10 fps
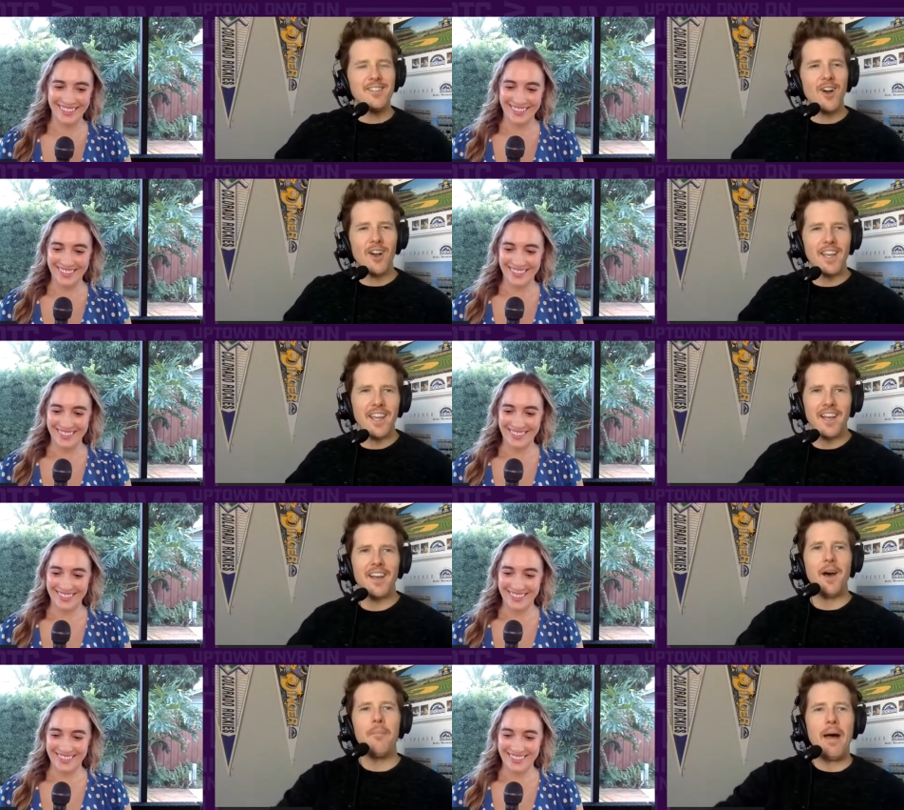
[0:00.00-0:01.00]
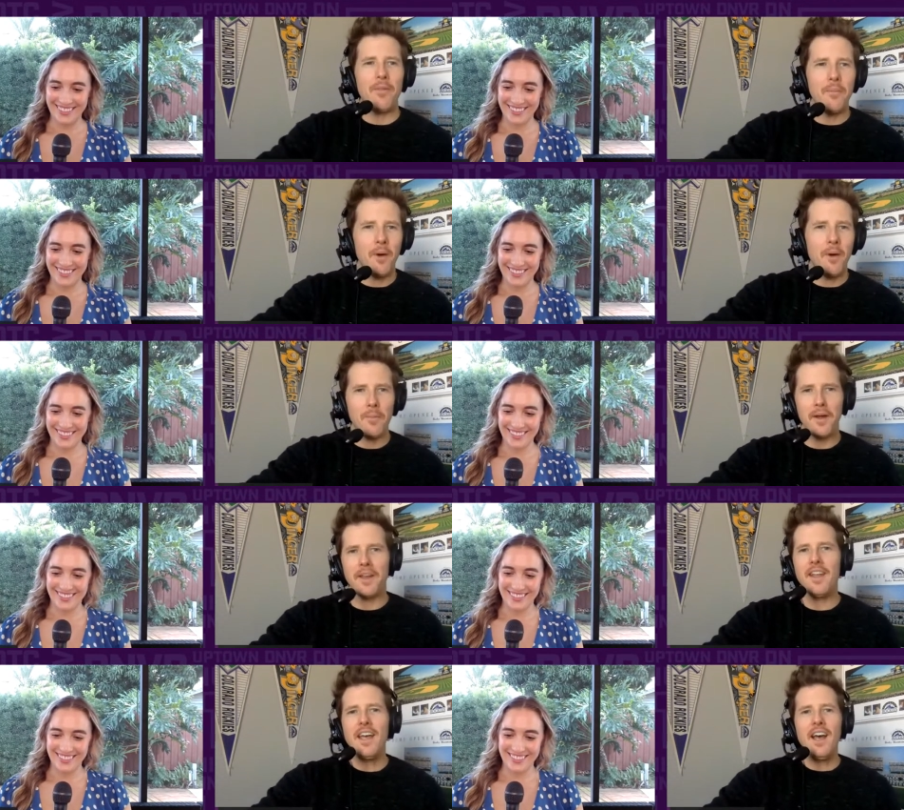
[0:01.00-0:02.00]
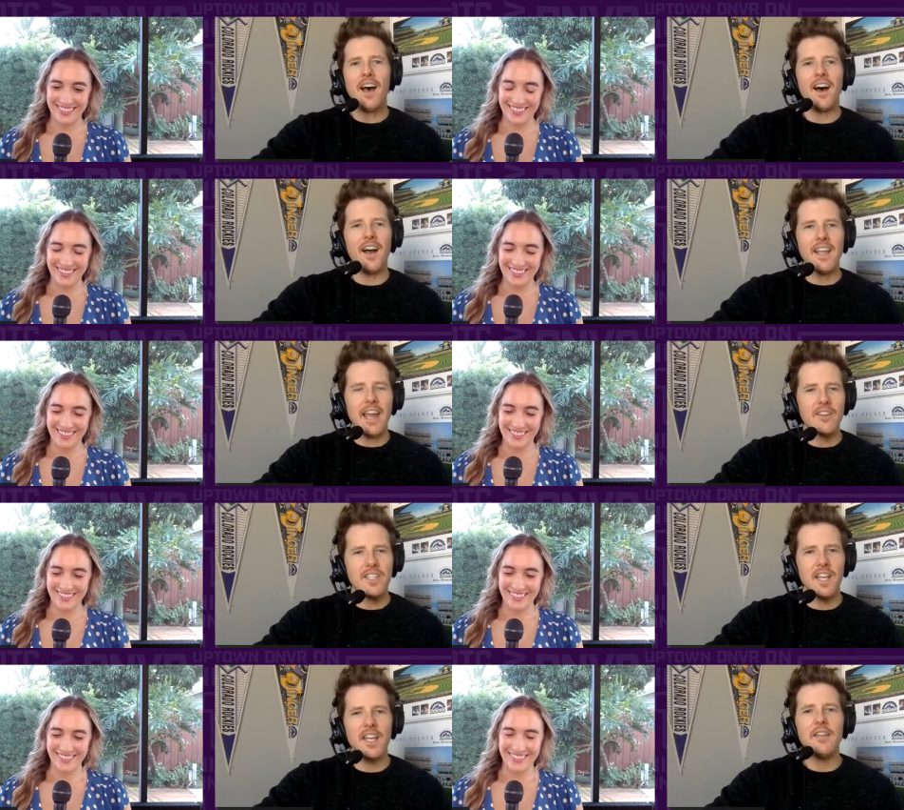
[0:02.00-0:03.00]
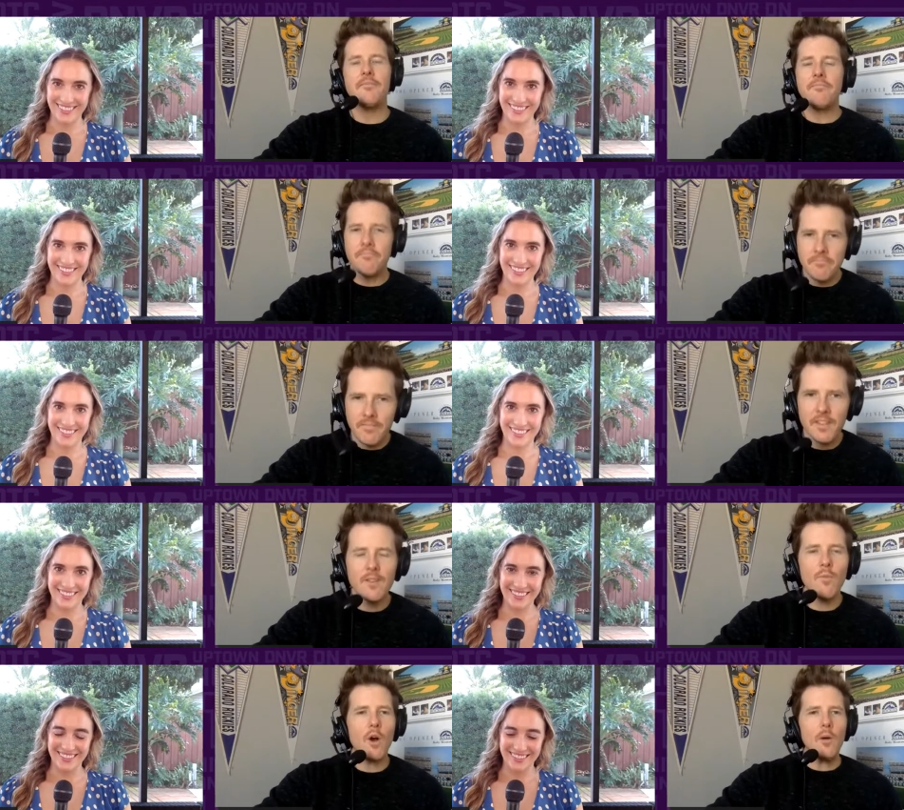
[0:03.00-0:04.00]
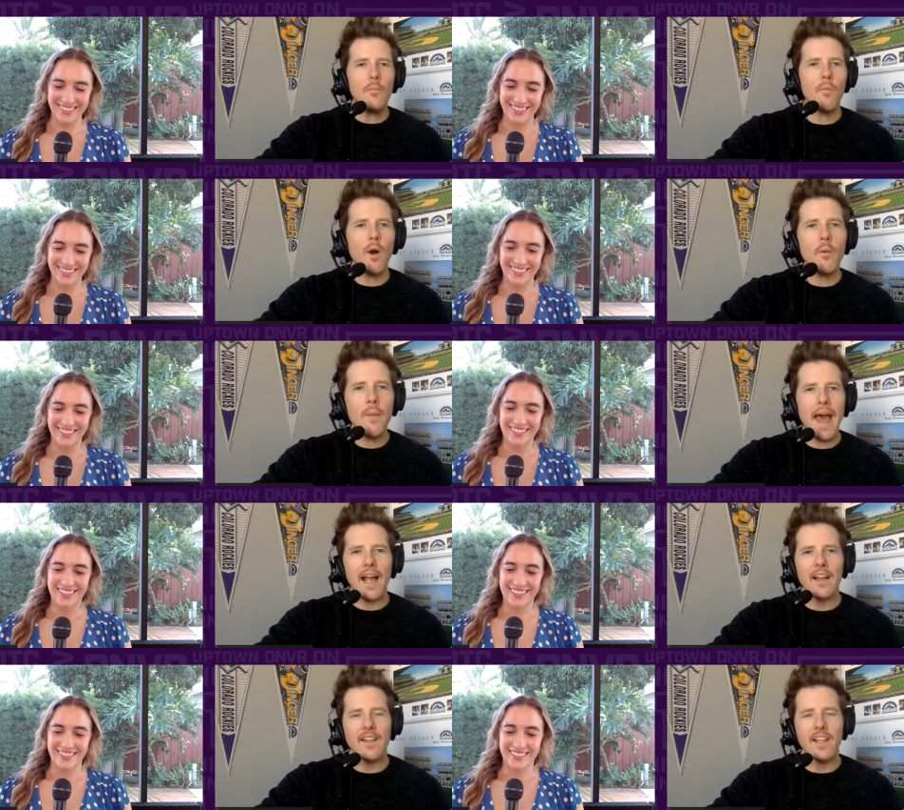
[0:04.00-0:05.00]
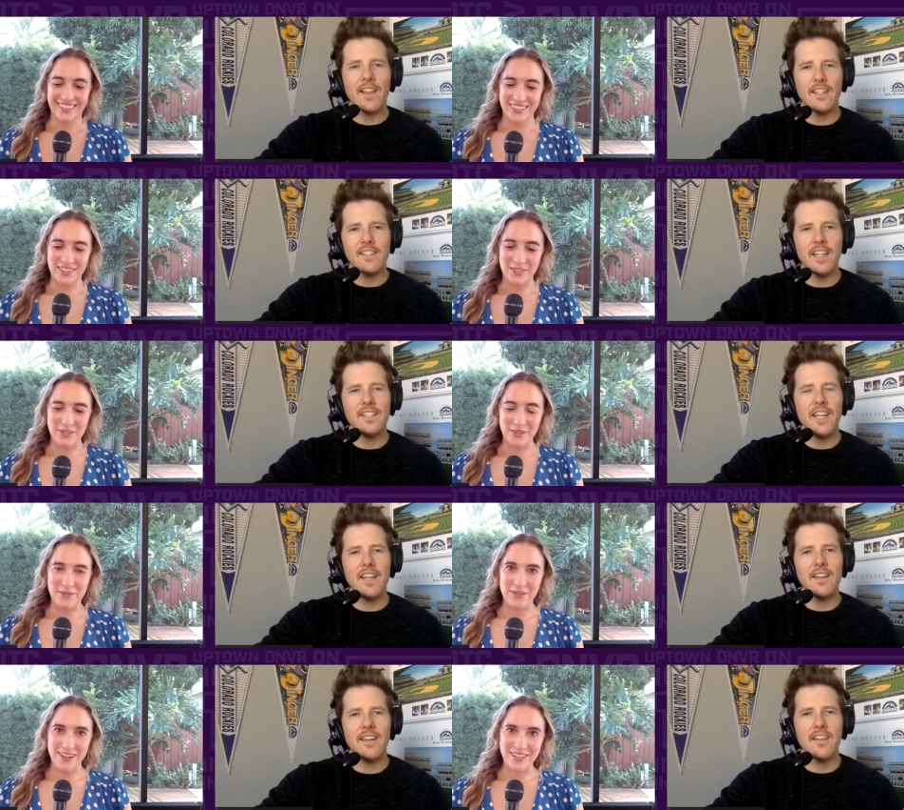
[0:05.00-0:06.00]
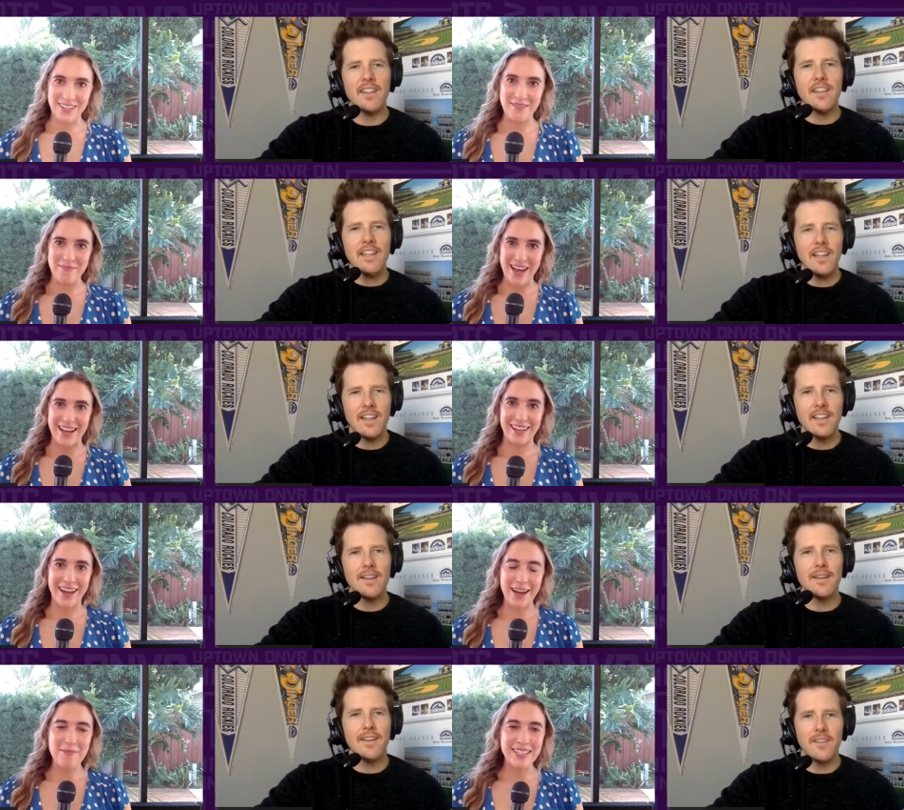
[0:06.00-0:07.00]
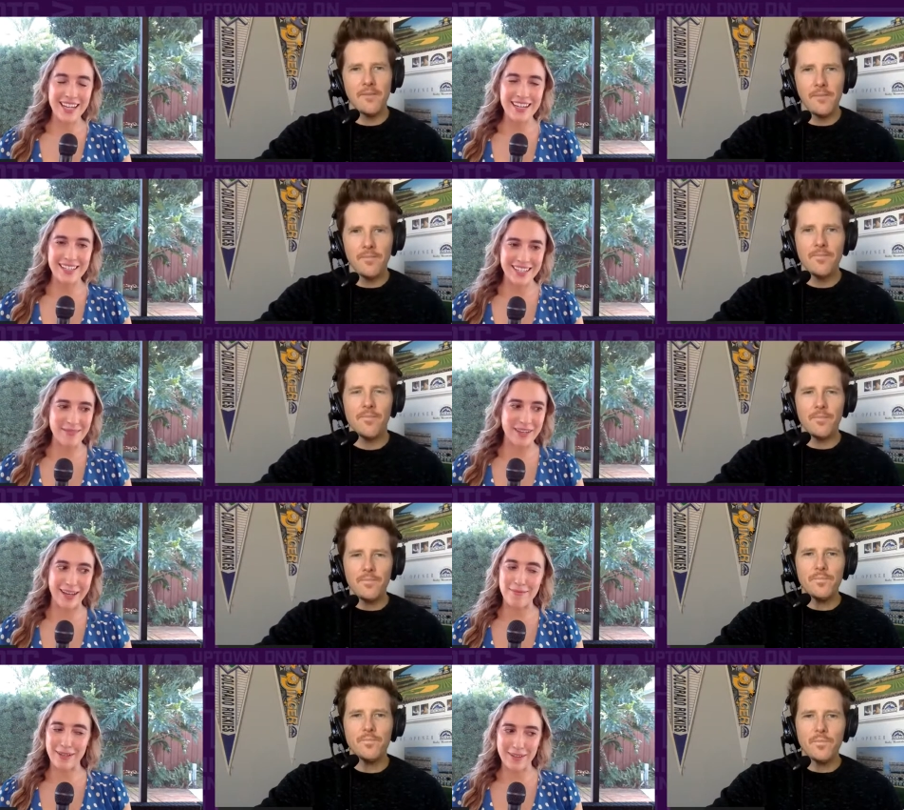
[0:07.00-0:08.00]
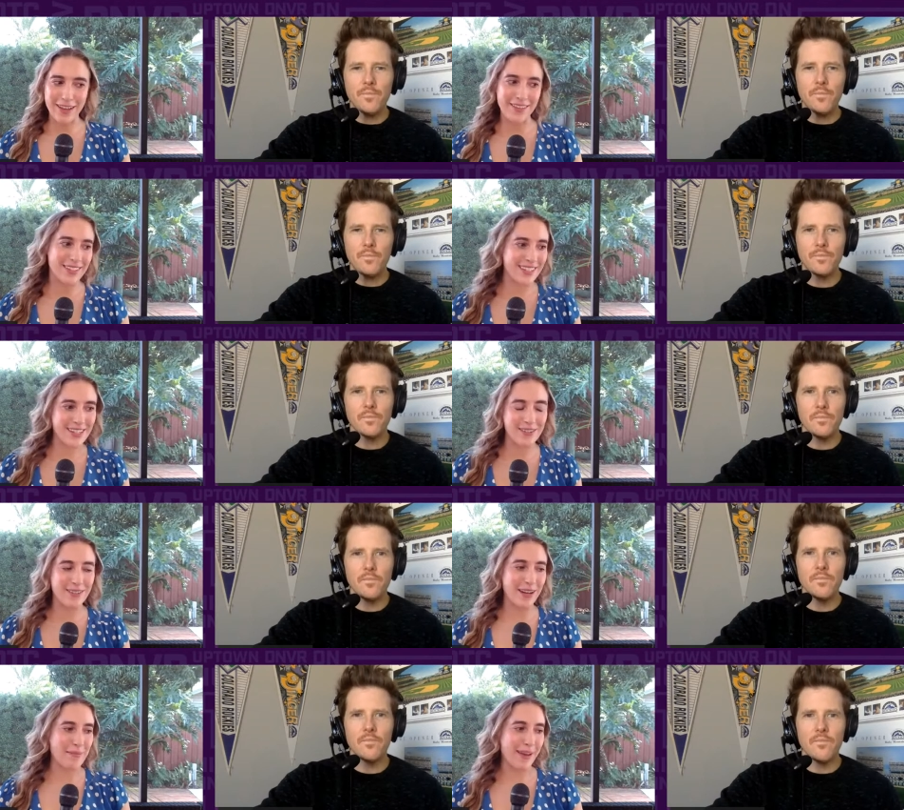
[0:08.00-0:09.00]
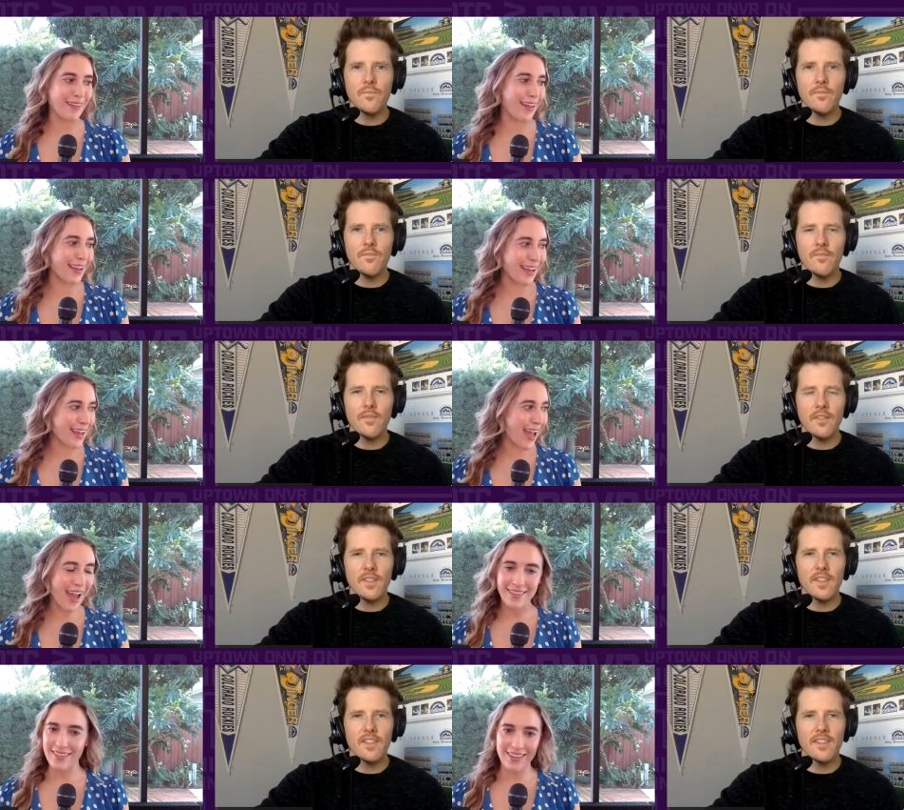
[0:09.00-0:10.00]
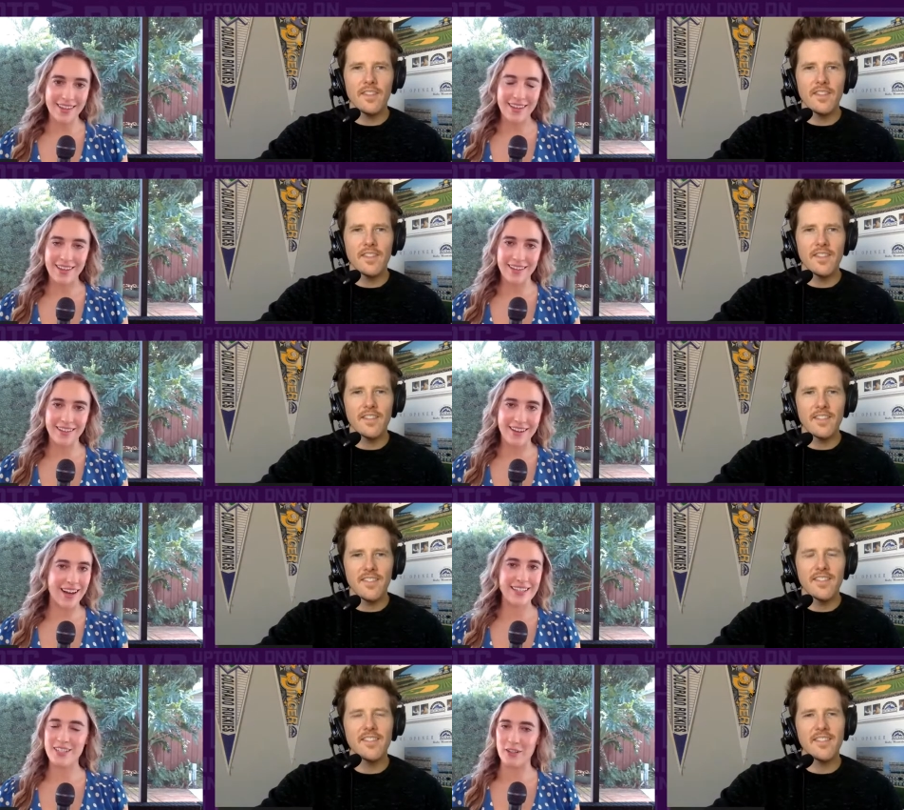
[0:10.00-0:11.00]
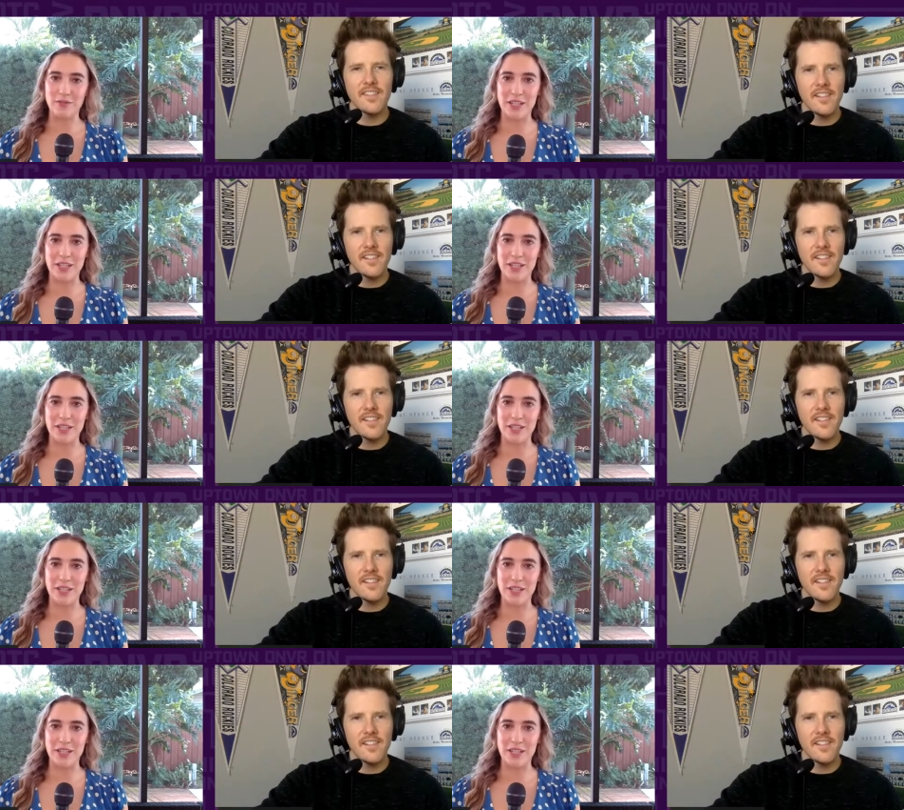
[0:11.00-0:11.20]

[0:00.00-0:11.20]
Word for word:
Speaker 1: talking uh, about the bar, but uh, Carasiti, Welcome. Welcome back. Like that's, that's neat.
Speaker 2: Welcome back. Yeah. I'm excited to see him again. I'm like, okay, this is a dude that I met like at the uh, hot stove